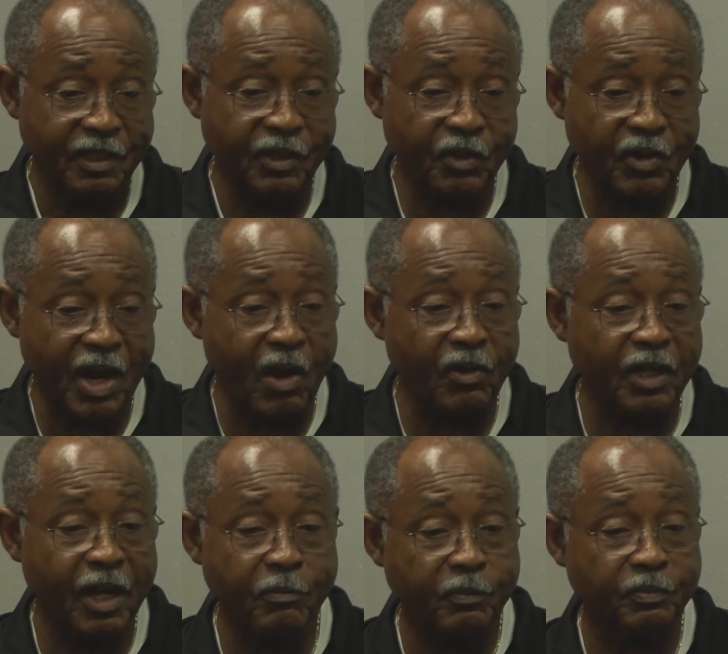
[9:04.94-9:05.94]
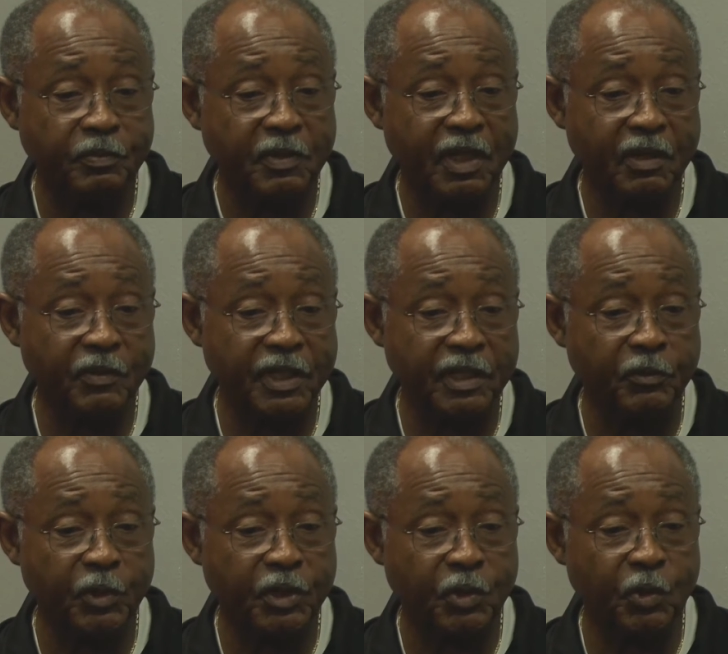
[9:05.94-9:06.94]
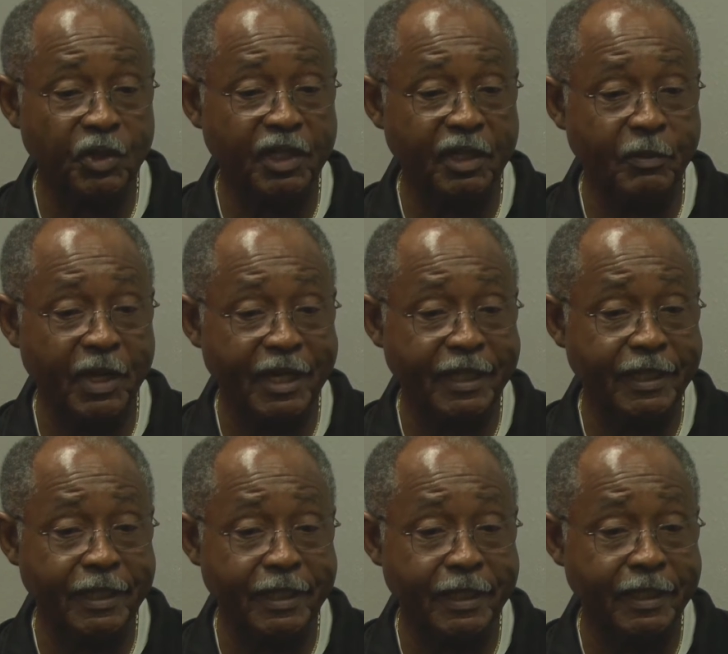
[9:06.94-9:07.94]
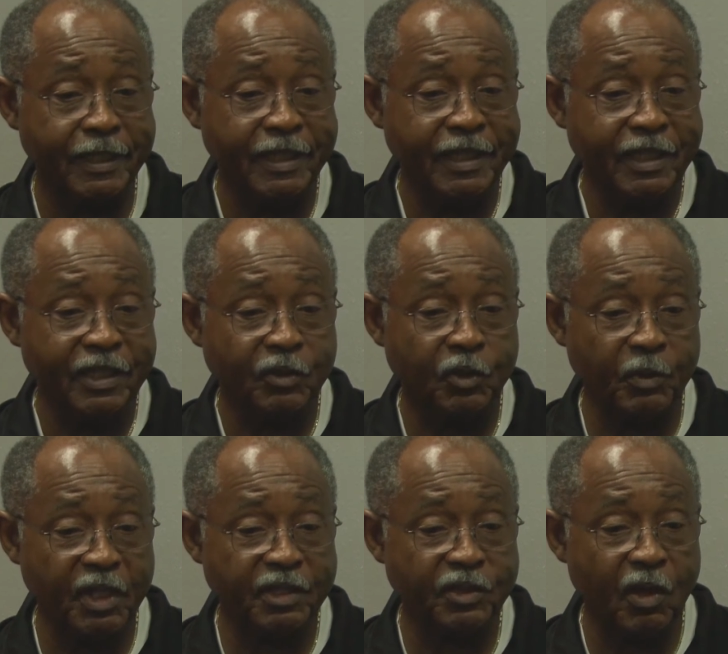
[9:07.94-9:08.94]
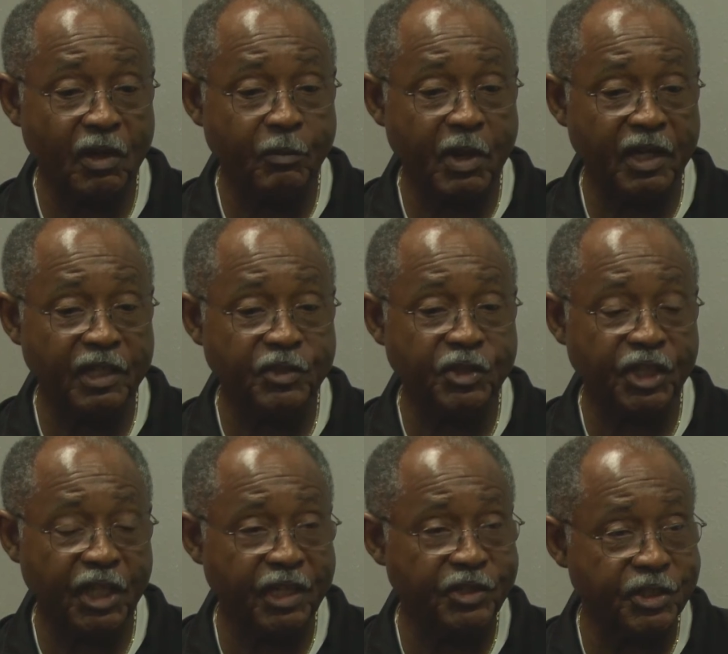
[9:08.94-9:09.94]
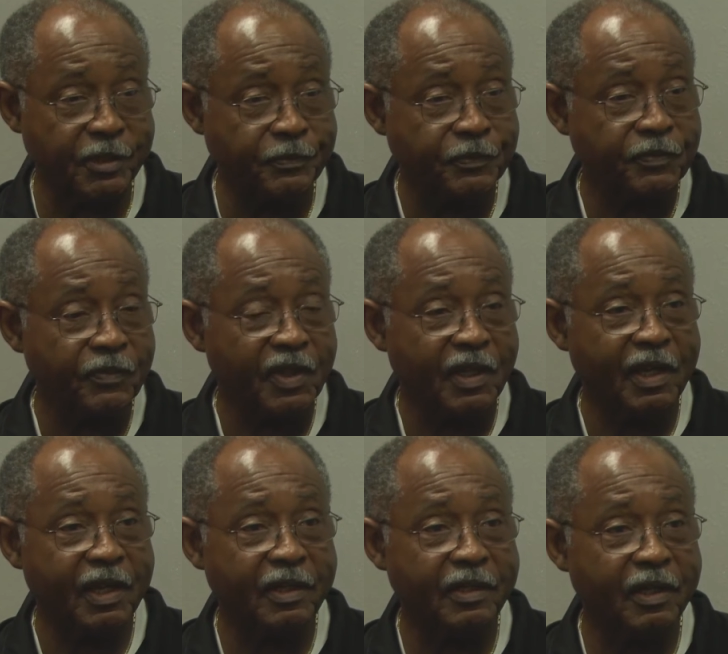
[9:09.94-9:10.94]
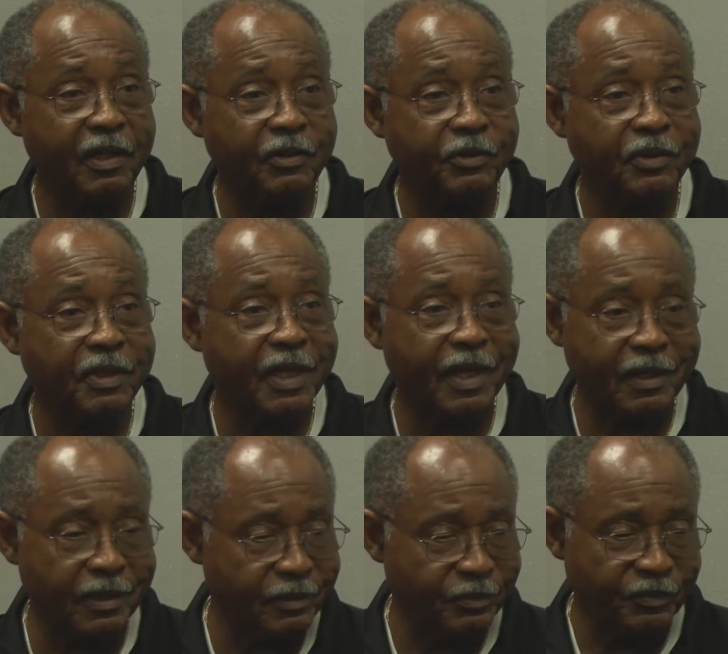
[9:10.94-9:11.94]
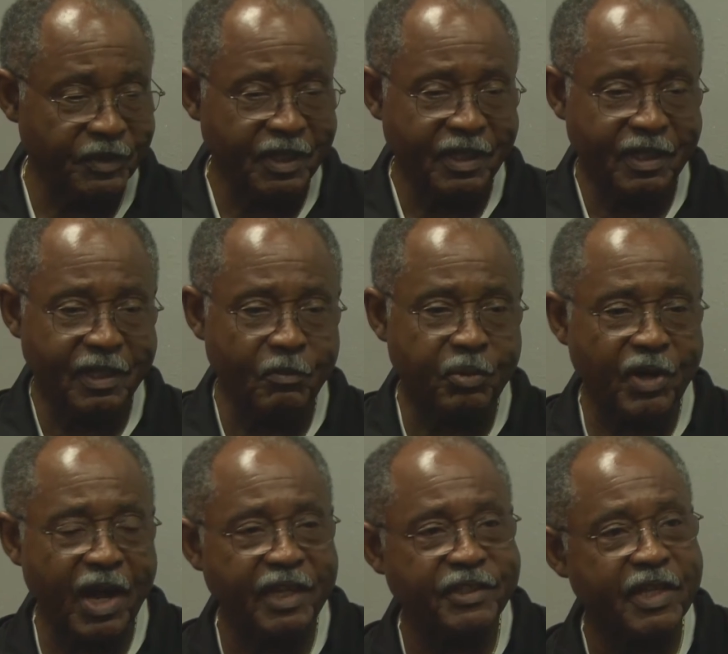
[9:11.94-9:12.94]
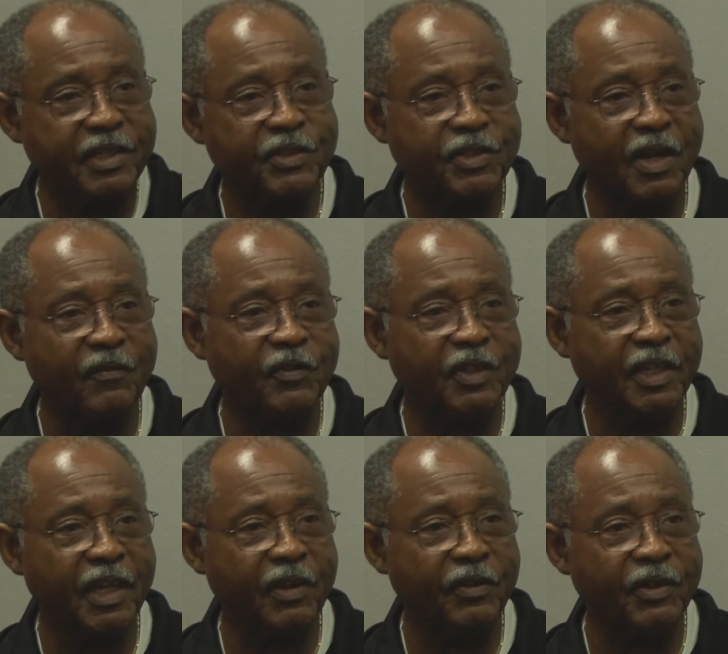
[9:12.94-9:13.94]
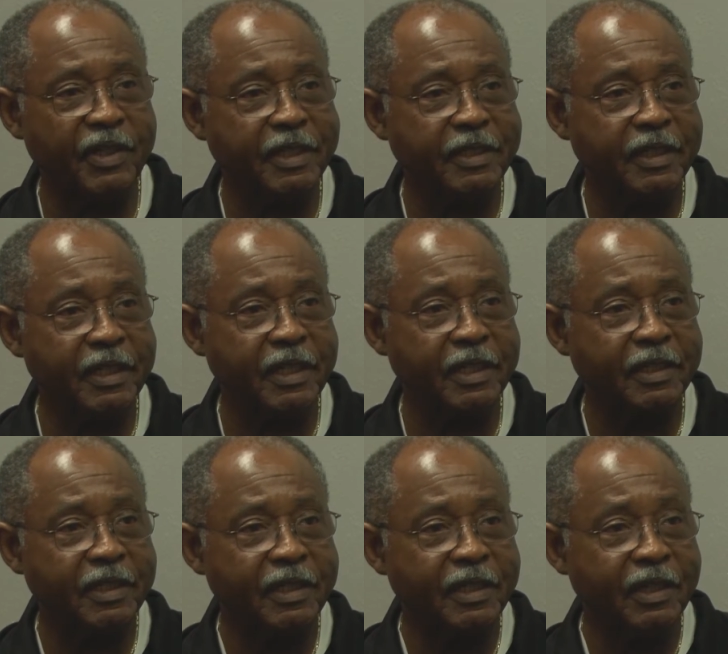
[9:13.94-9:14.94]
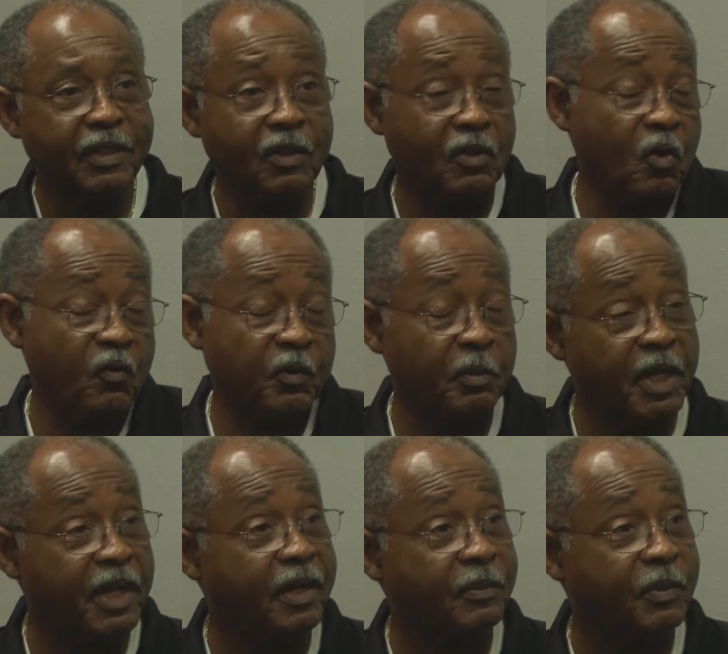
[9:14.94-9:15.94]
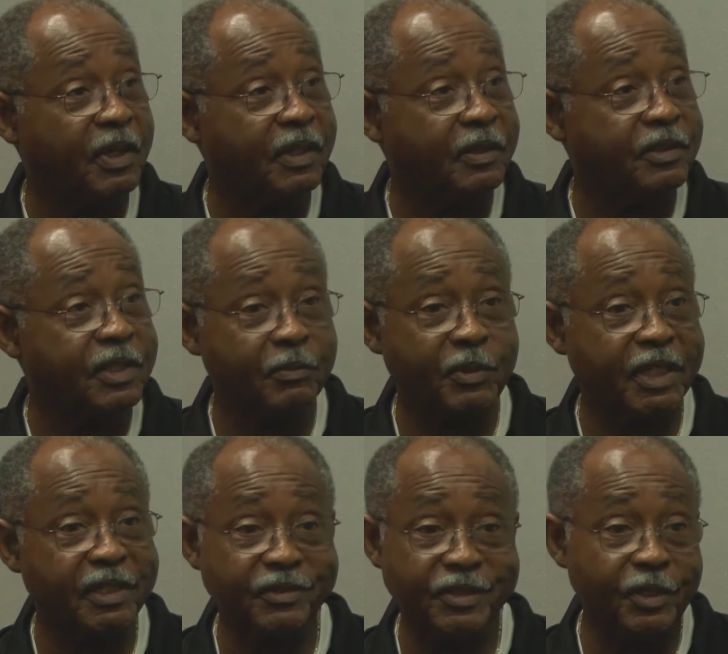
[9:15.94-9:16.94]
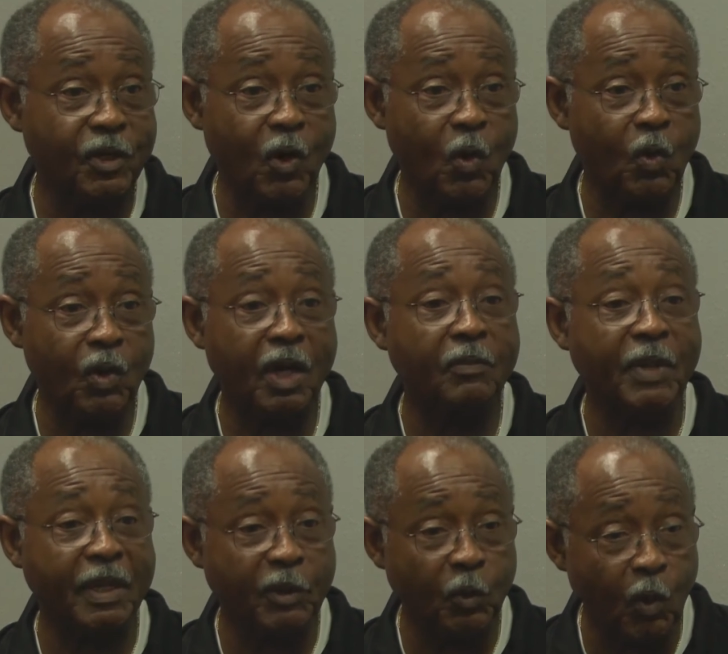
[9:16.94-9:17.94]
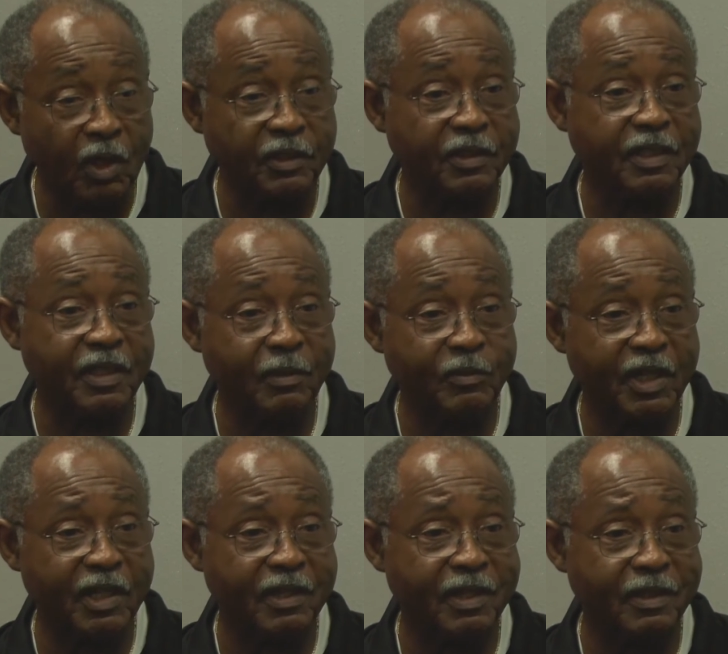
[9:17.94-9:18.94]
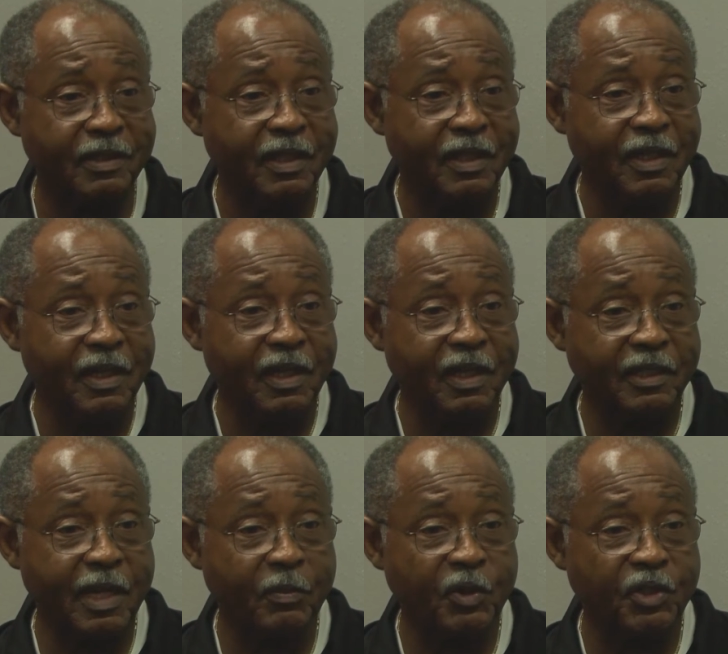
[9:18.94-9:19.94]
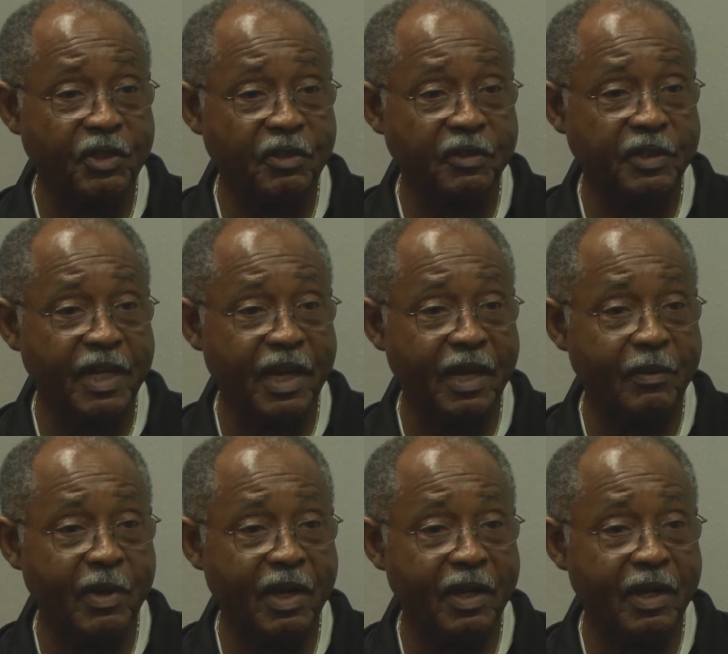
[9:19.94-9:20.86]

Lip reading: the ground up. We didn't recruit anybody. To me, it's all about education, and you can kind of comprise that stuff together and go from there. And some kids, you know, maybe wanted to come there, and at that particular time,